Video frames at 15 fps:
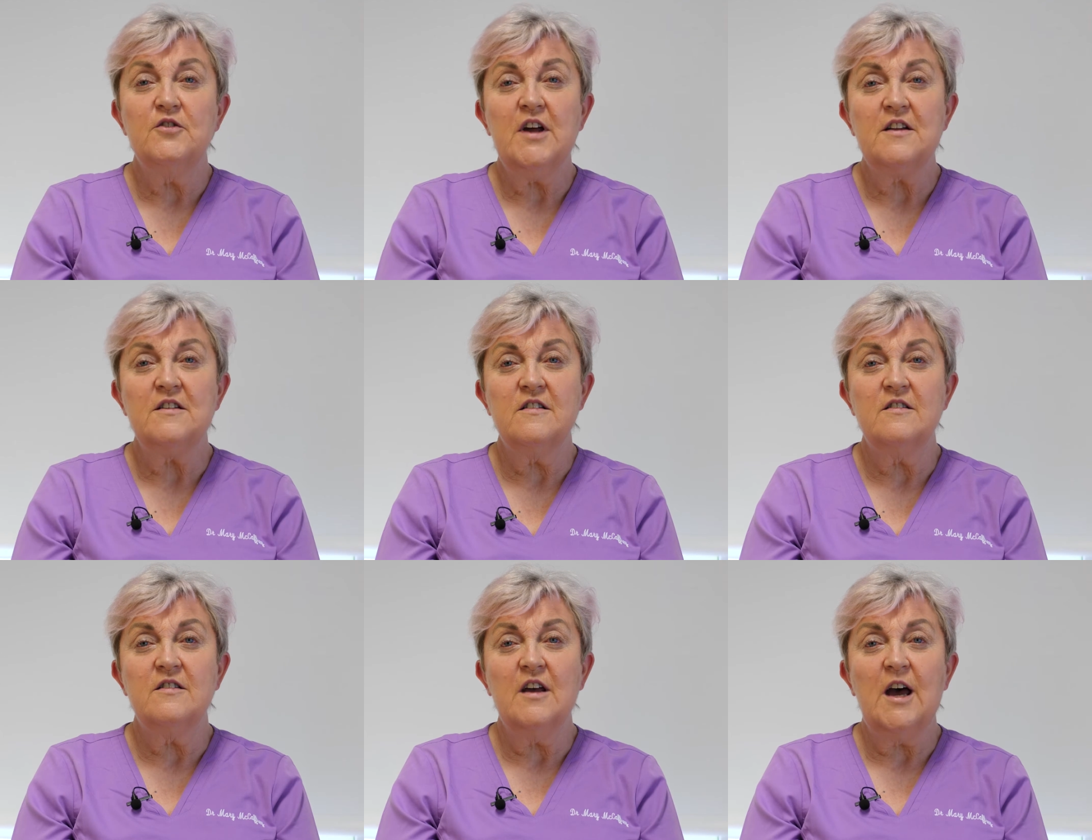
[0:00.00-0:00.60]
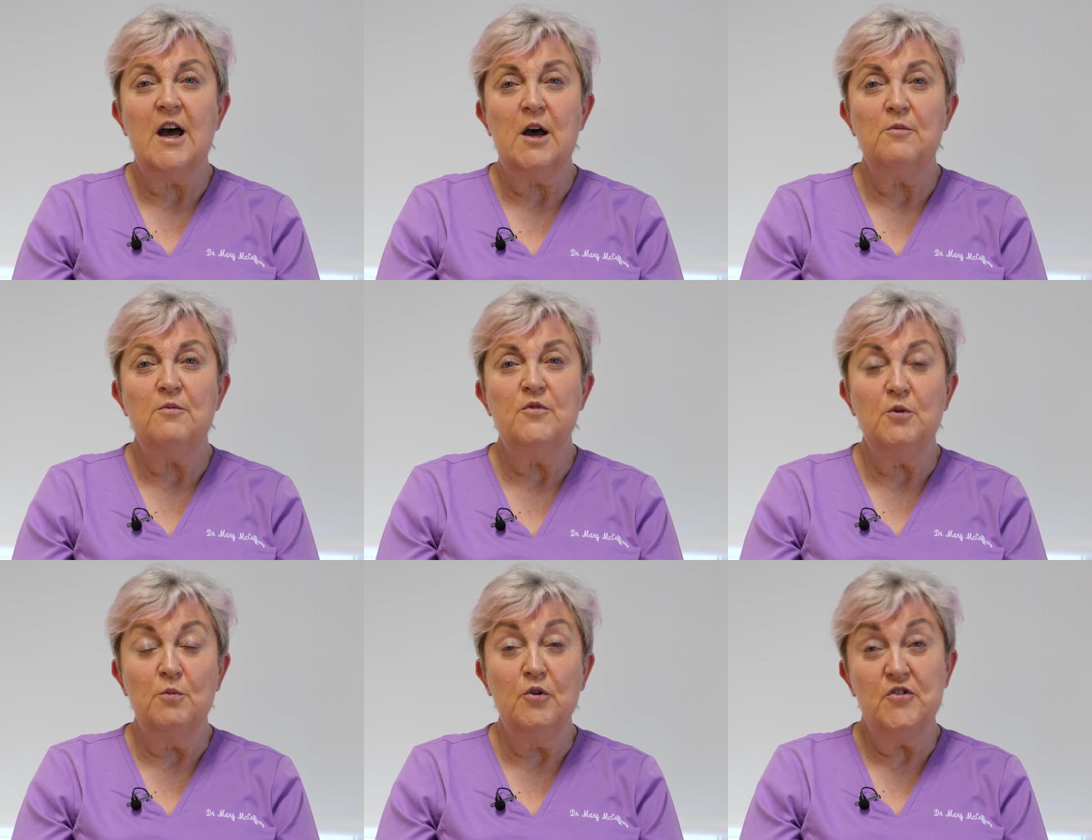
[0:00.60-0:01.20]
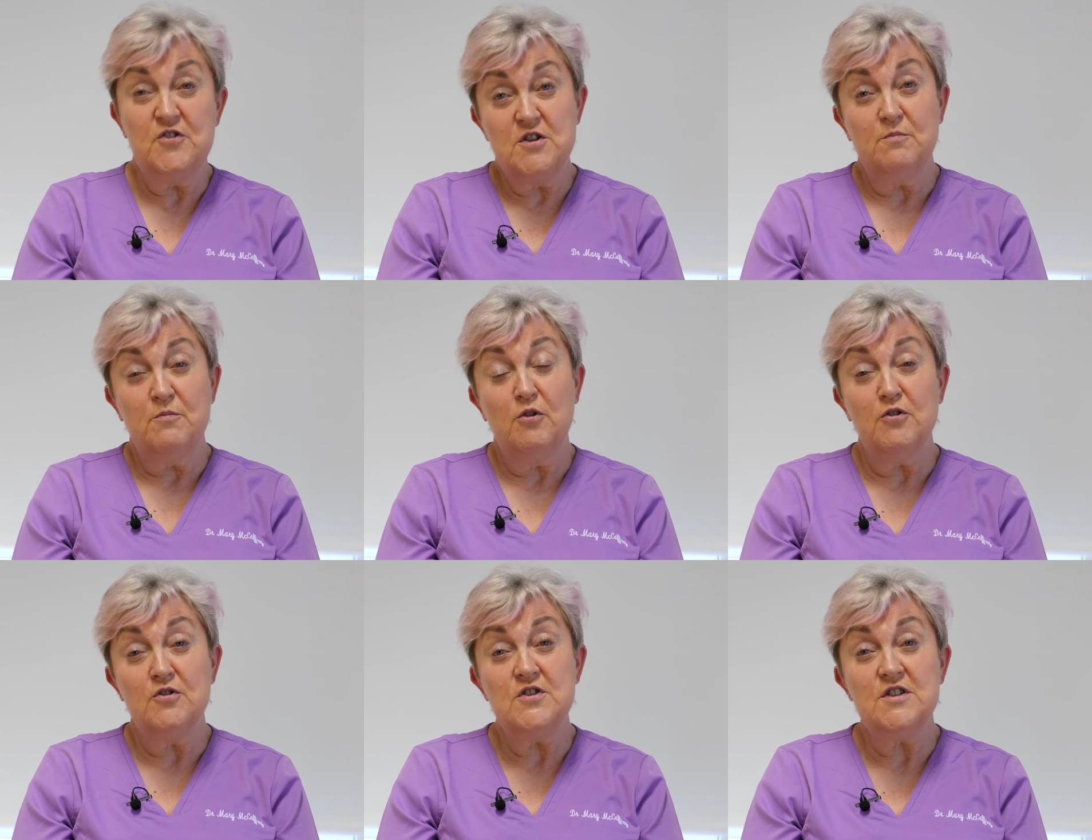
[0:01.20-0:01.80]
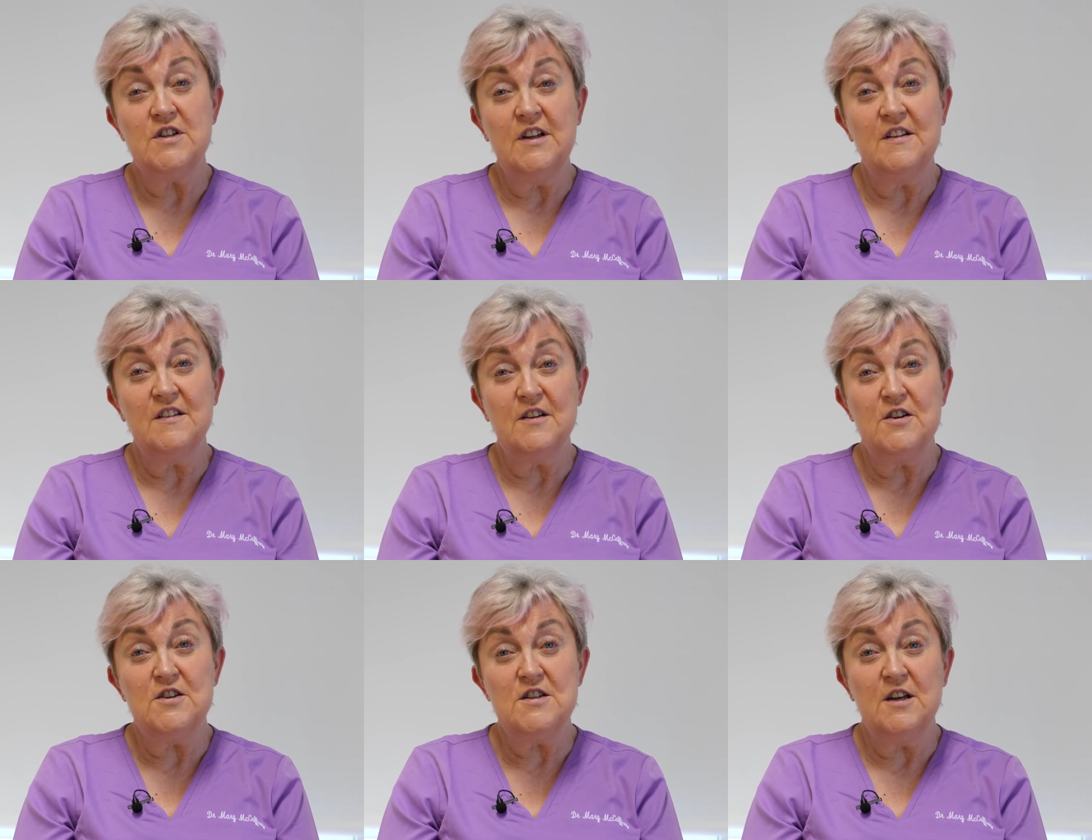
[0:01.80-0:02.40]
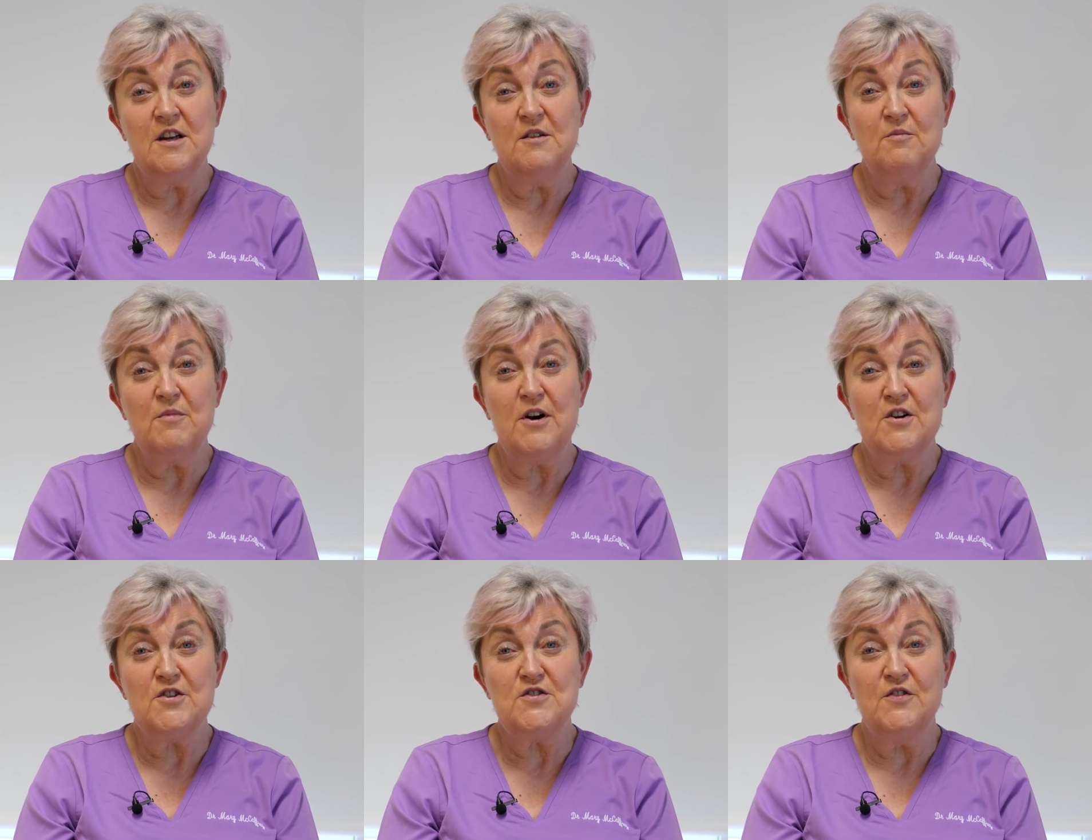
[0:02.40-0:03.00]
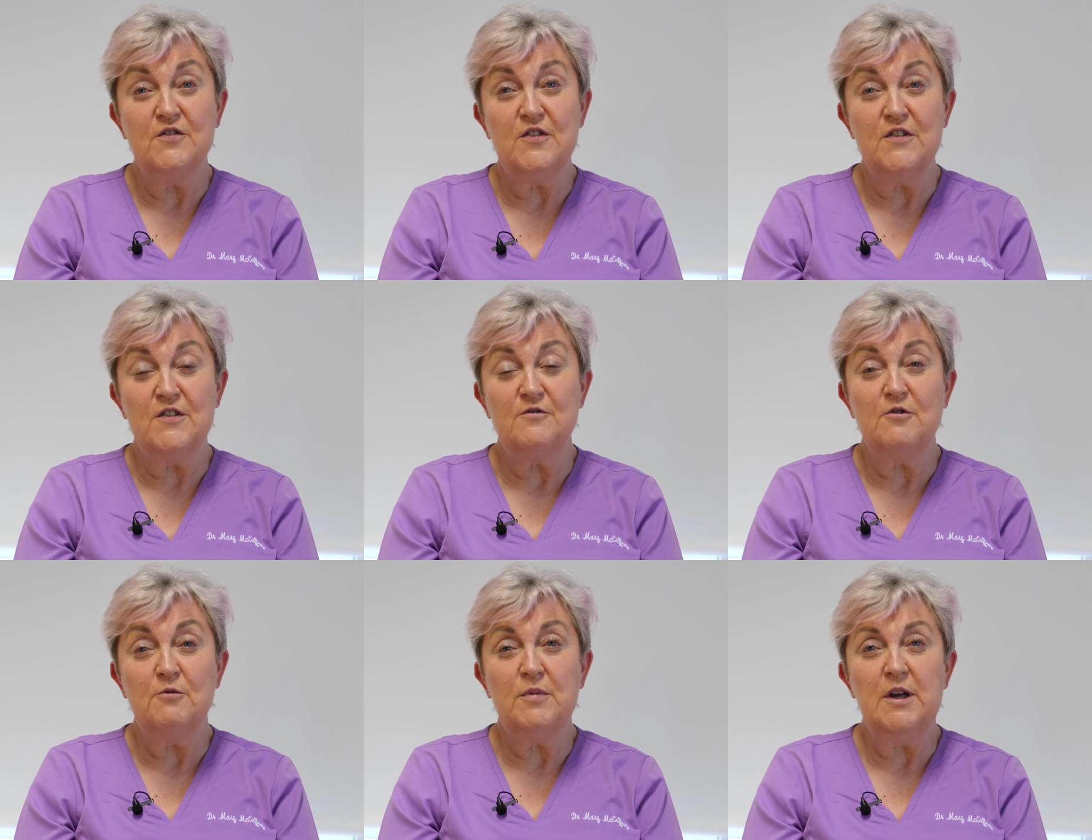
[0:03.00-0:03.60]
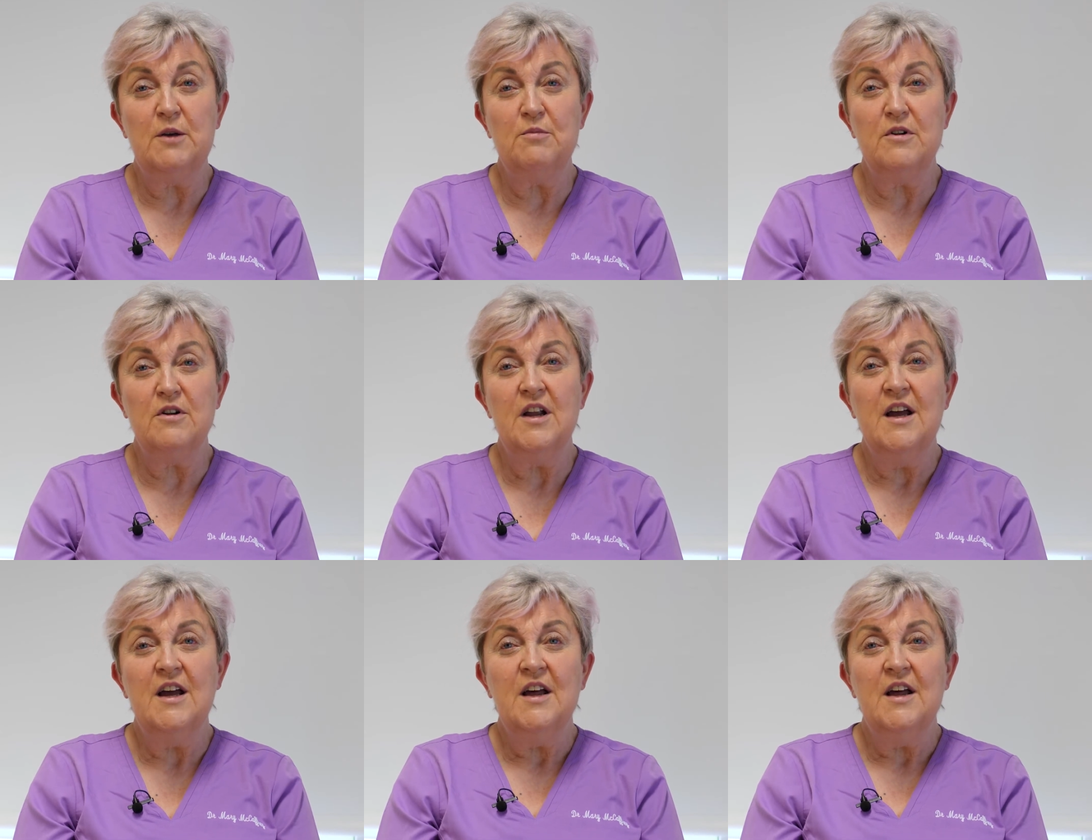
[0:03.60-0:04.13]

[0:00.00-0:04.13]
that's the most important and exciting part of the visit for people.